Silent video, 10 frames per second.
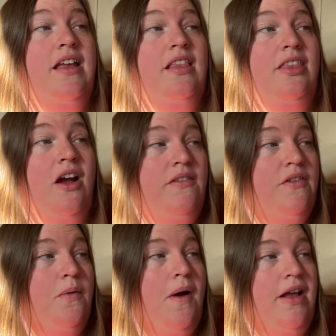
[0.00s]
larvae
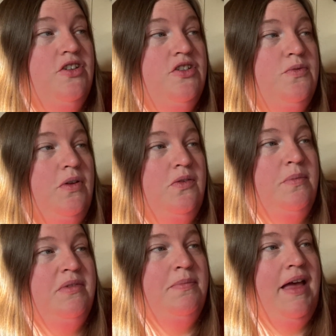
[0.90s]
watch what
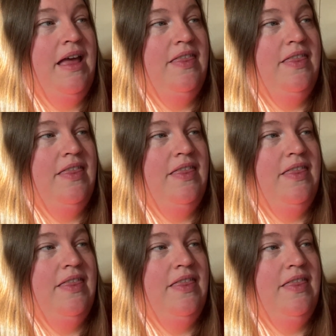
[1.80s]
swims by.